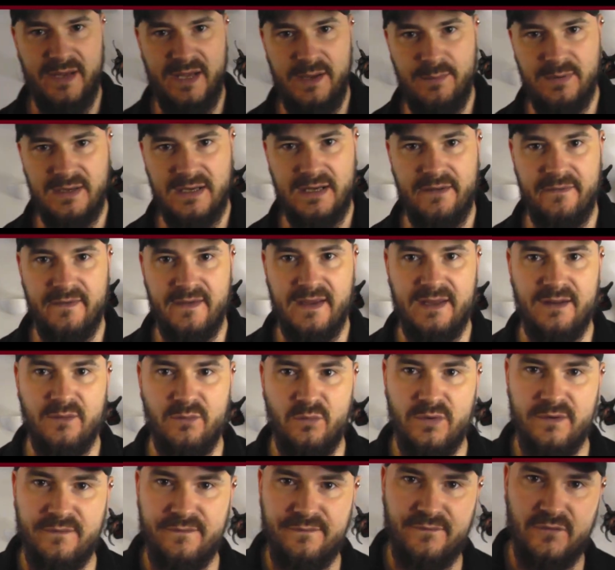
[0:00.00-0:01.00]
people out there that
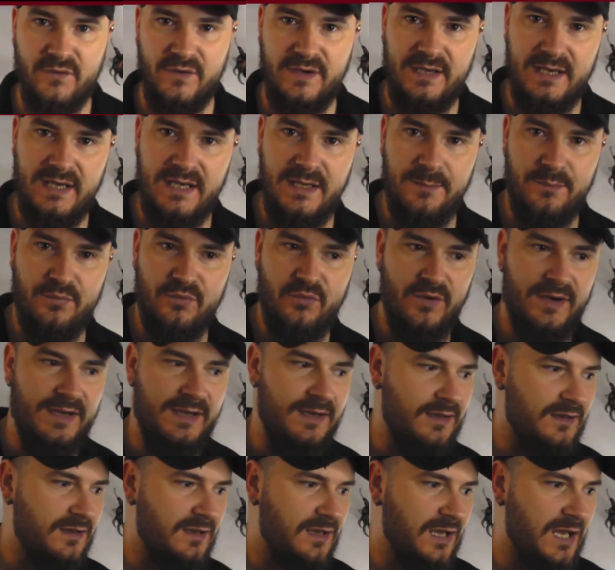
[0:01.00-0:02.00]
want to 3D
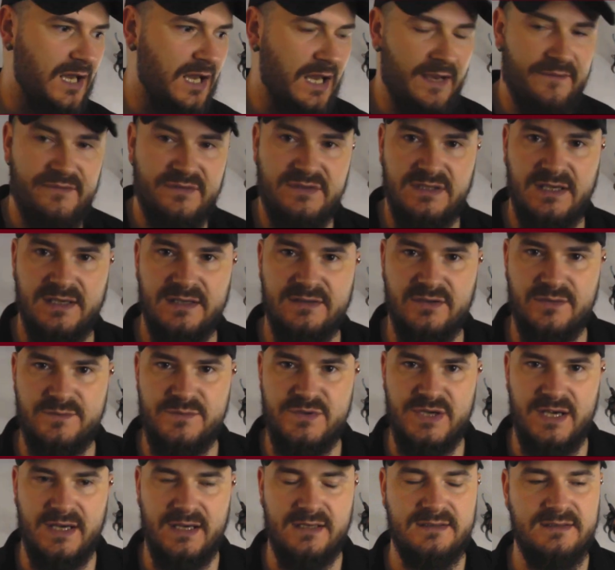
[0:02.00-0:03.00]
print life-size
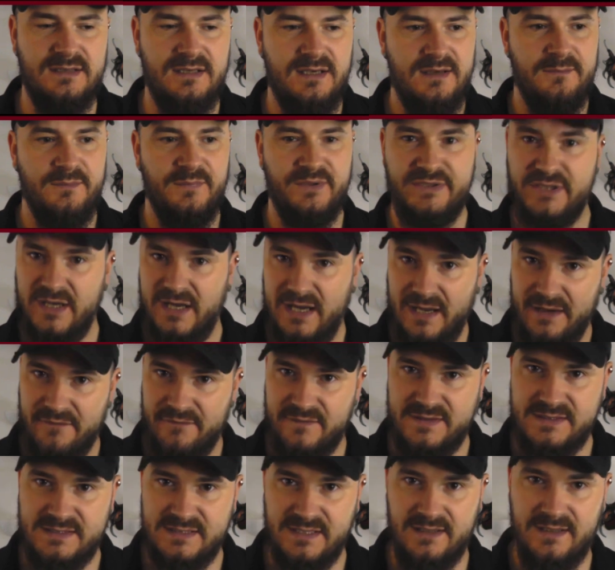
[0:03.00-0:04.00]
objects but don't
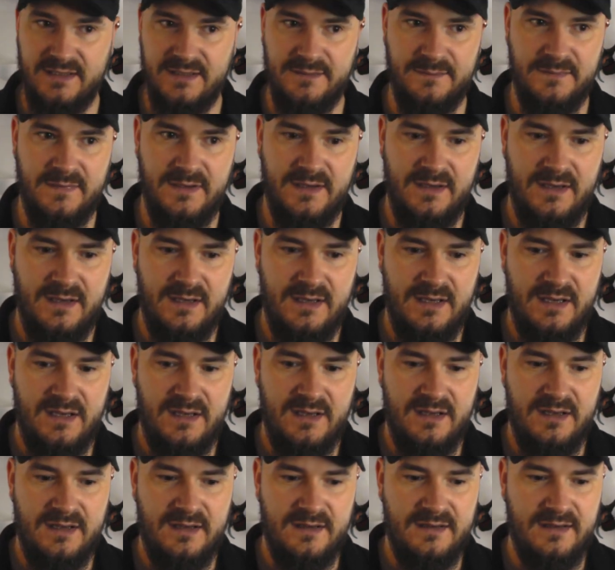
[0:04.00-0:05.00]
have the time.
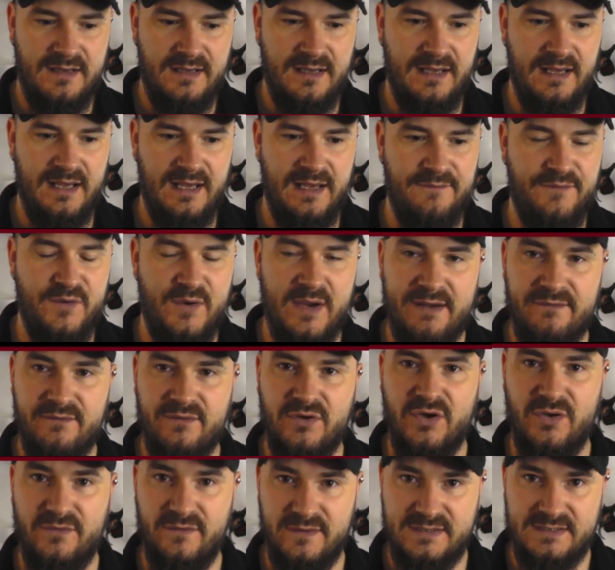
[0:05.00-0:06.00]
If you
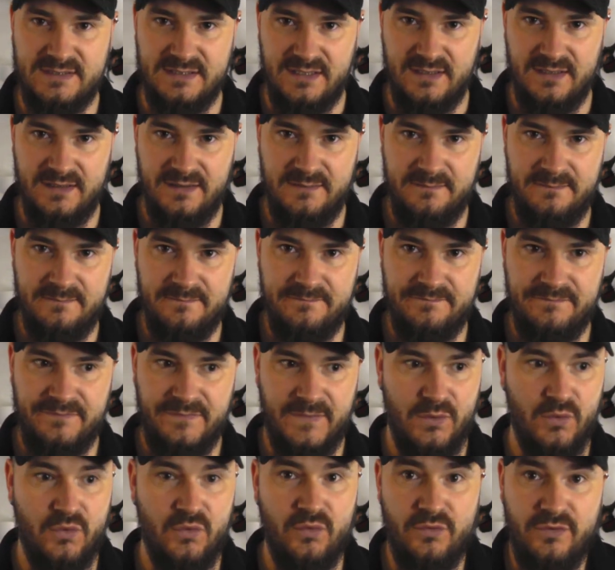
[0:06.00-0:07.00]
haven't got the time
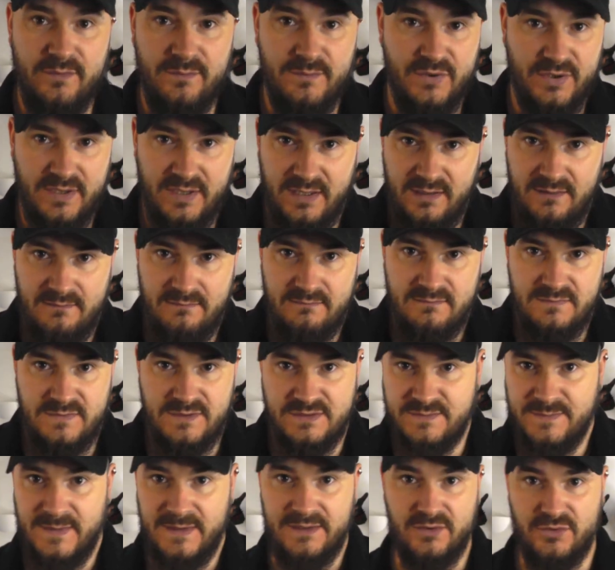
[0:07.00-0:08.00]
or the money
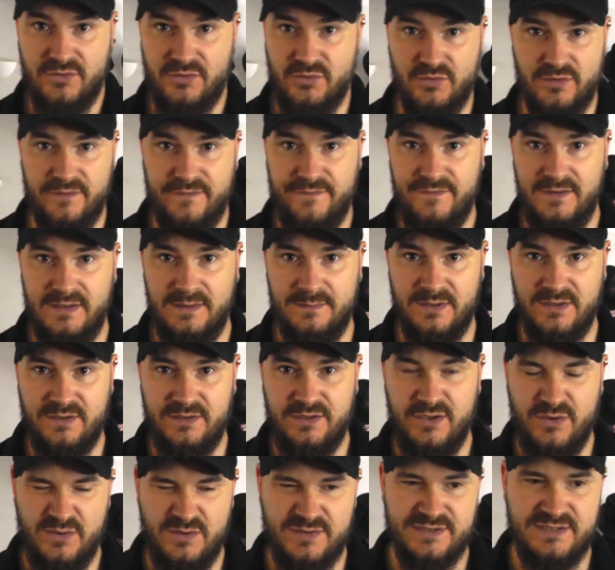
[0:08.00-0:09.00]
to spend on all the
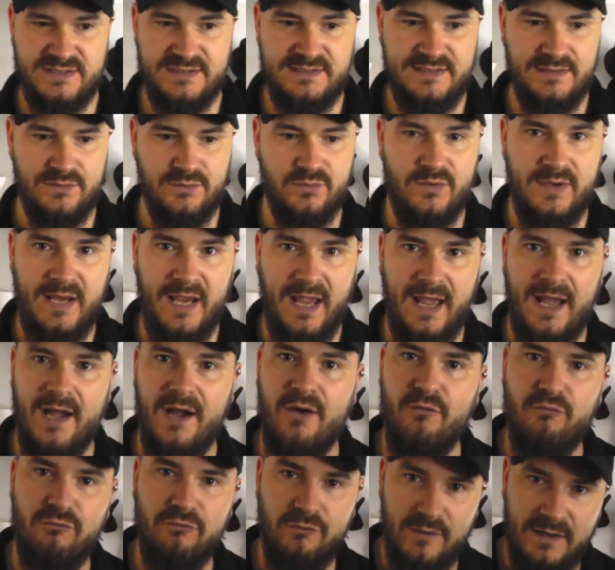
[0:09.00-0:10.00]
filament, you can still get
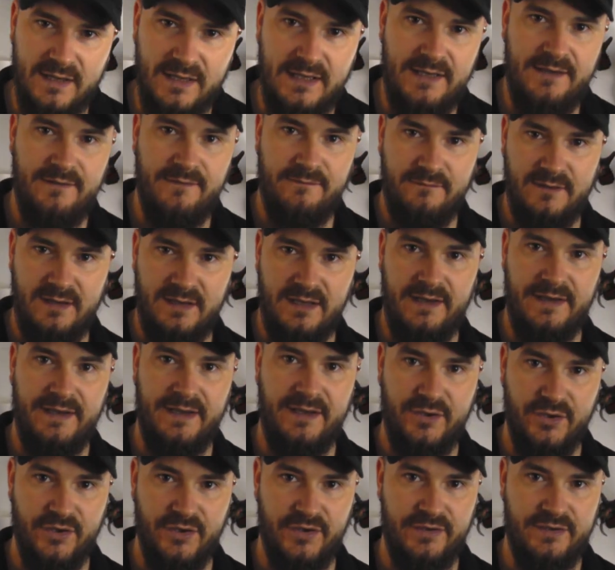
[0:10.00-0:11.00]
a really, really
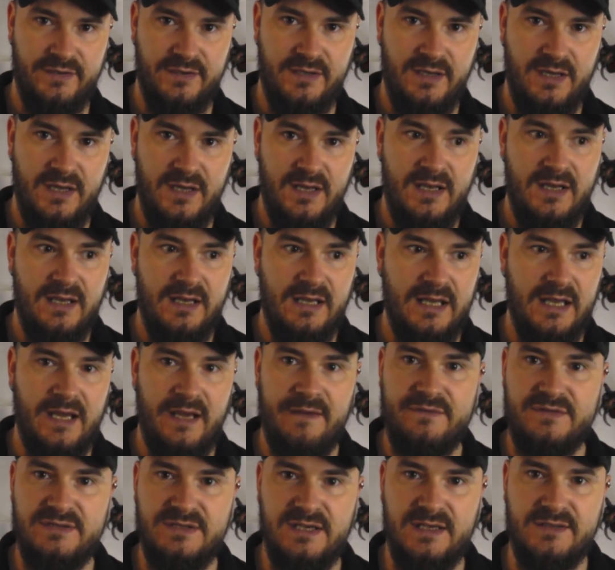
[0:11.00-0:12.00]
good
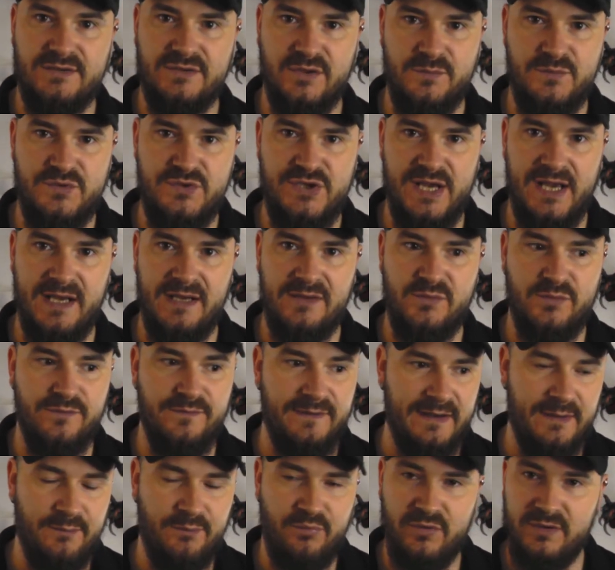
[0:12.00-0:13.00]
life-size object
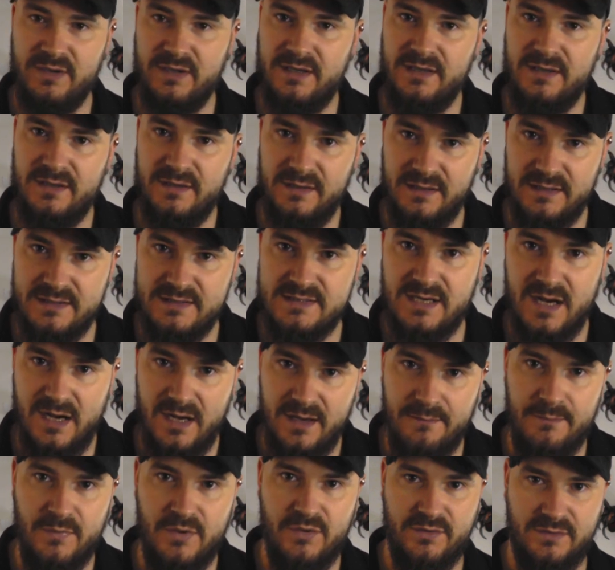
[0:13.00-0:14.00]
without printing the
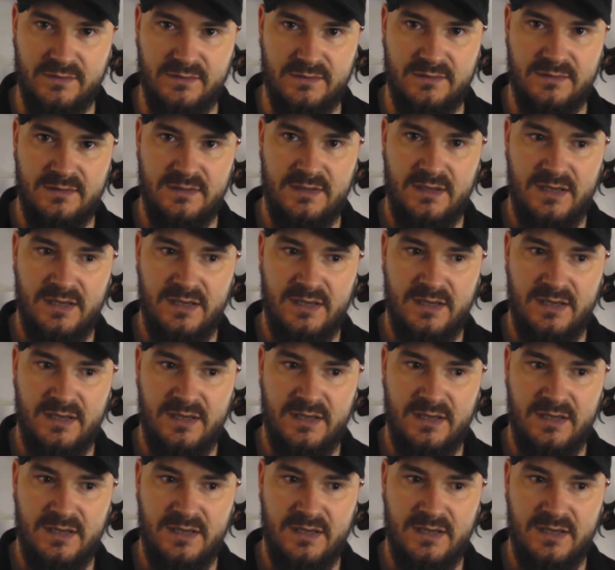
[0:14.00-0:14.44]
entire model,